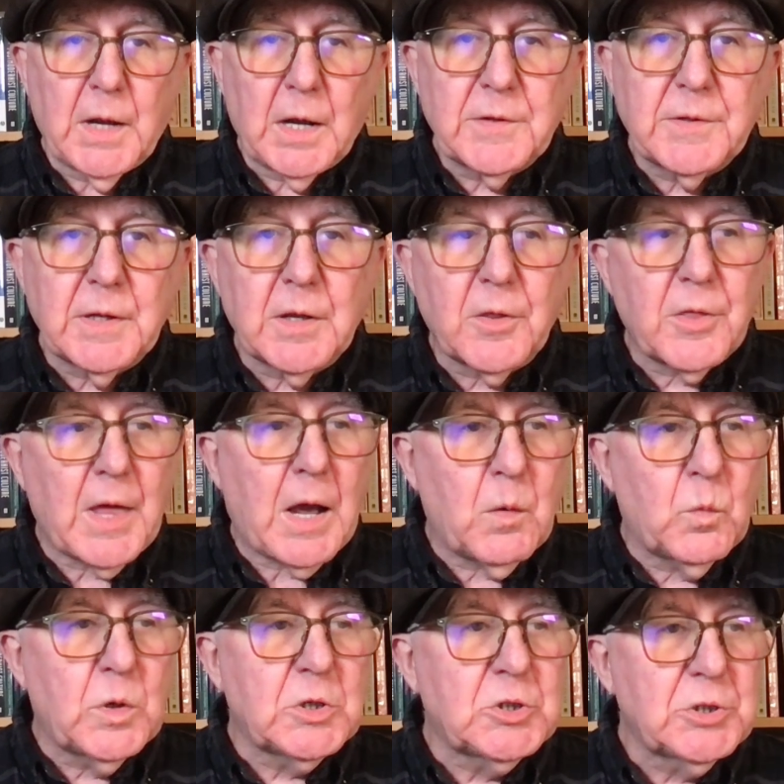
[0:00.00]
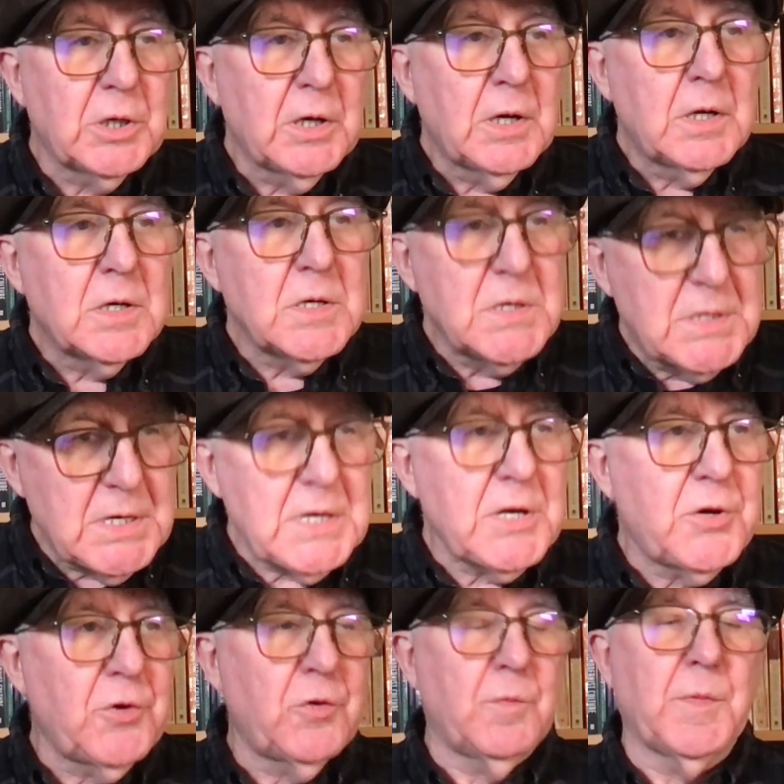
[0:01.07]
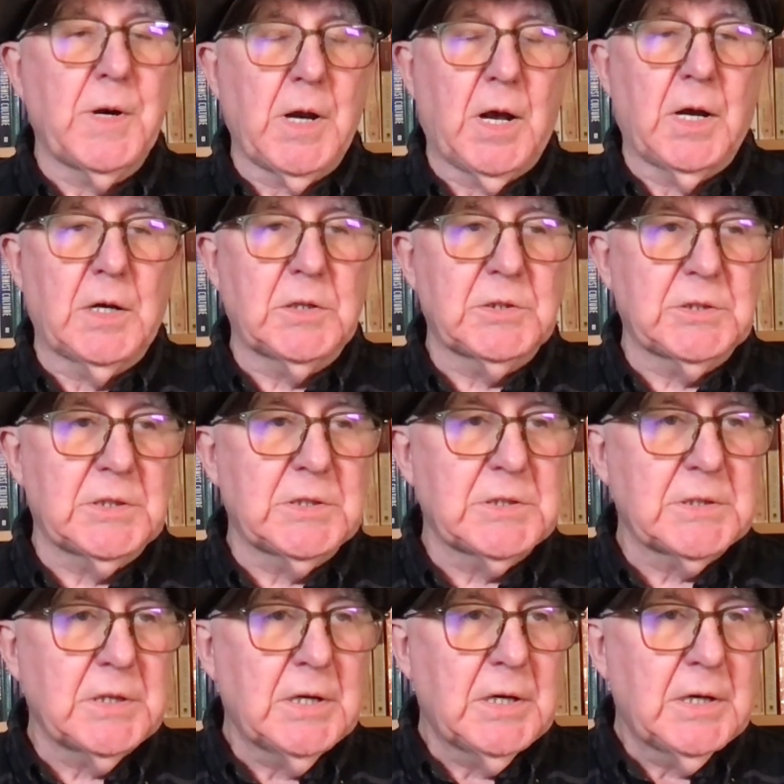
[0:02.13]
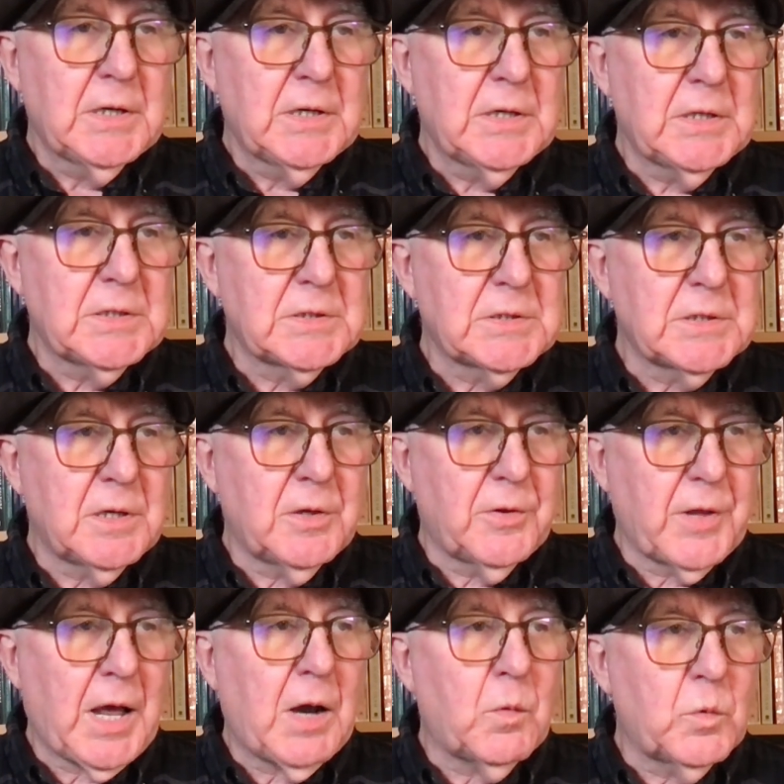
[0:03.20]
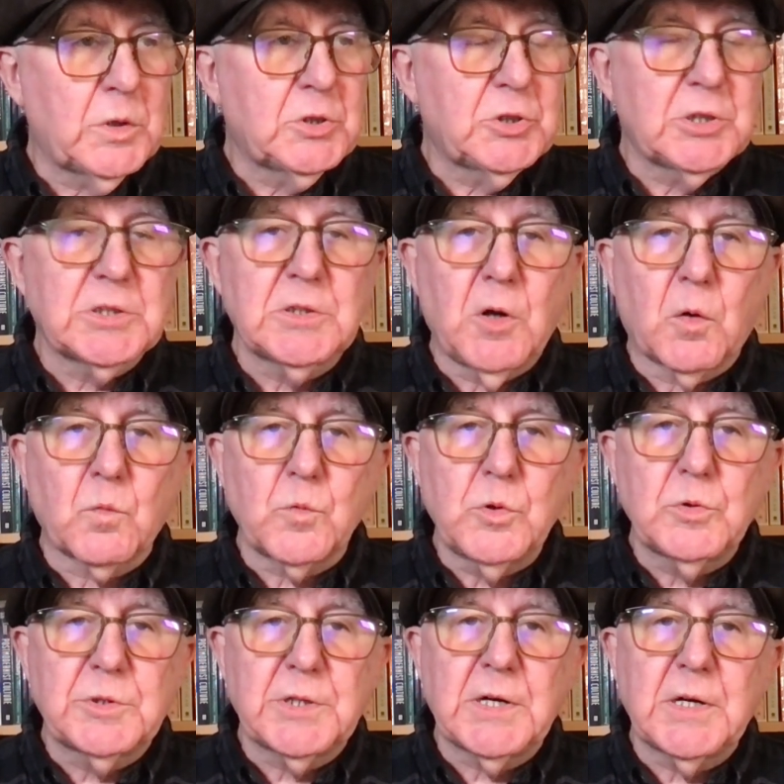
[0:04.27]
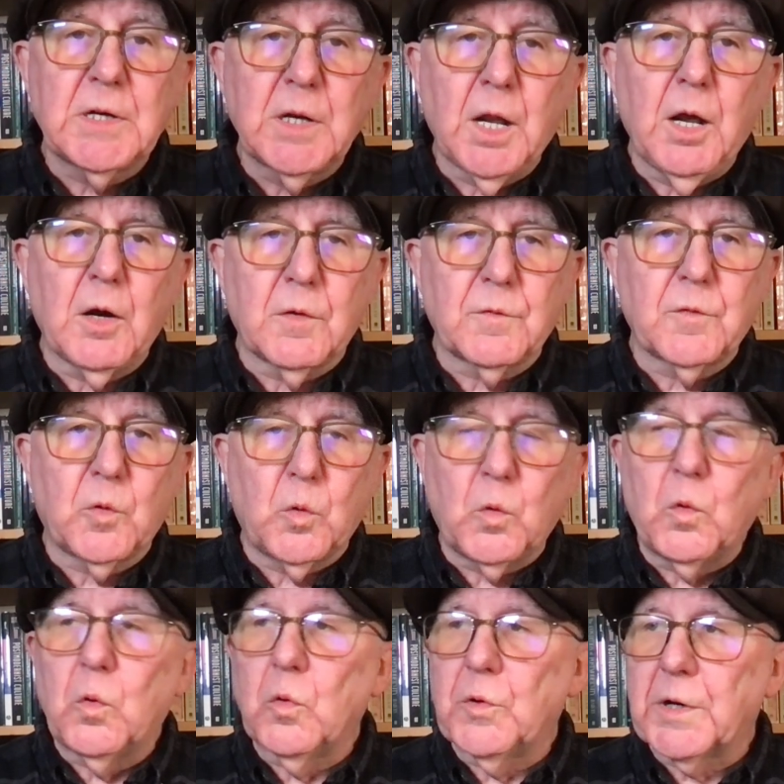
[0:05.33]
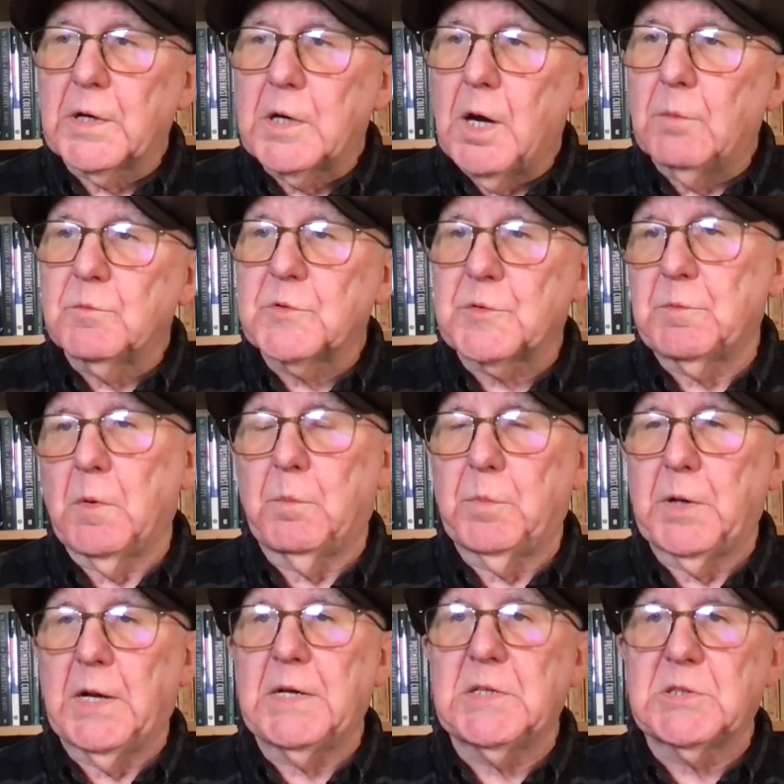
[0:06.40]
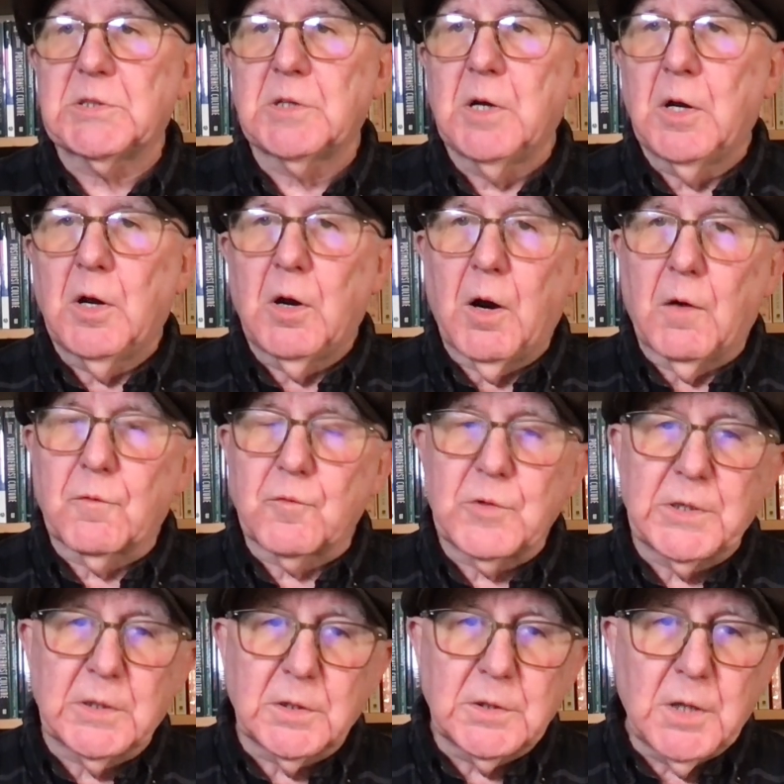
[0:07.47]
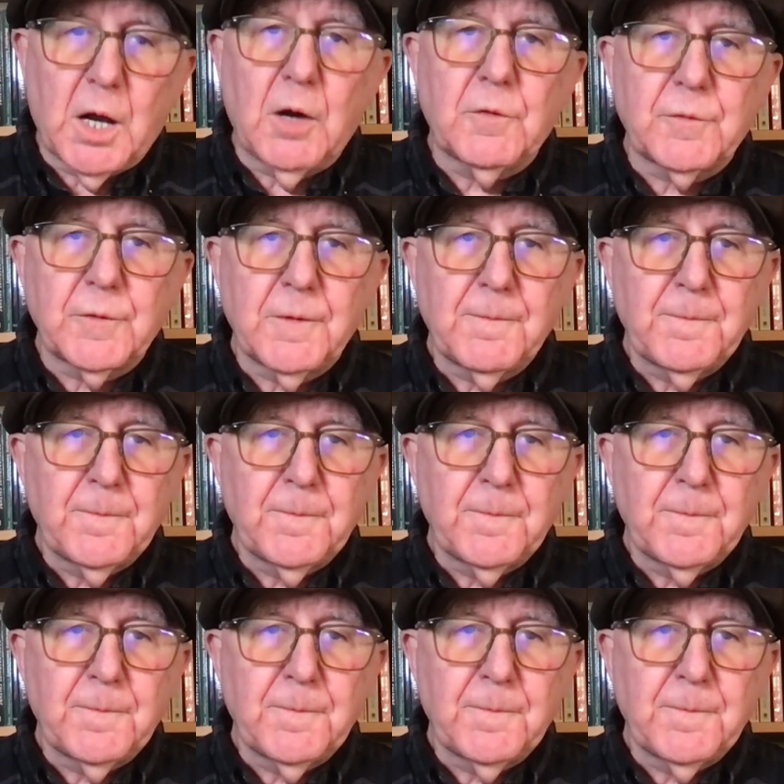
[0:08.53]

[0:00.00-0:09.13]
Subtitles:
I think that which dehumanizes is that which is not rooted in love. All that comes from a place of real love